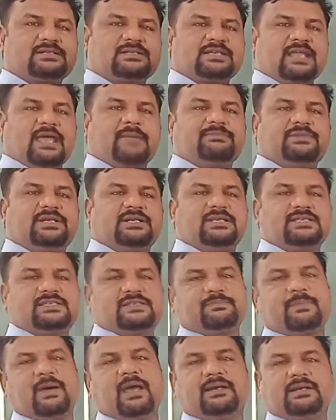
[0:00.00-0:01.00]
trap the
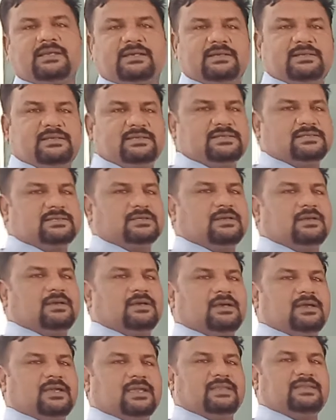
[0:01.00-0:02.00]
dust particles
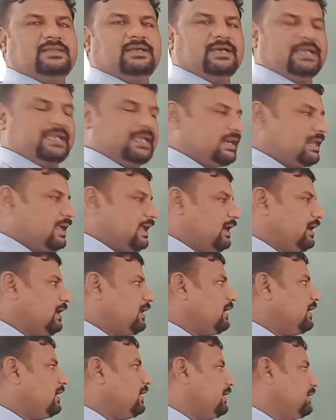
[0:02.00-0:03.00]
in the
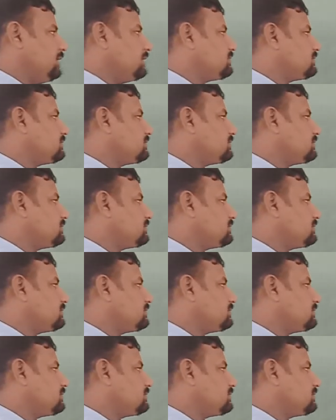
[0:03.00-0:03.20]
inhaled air.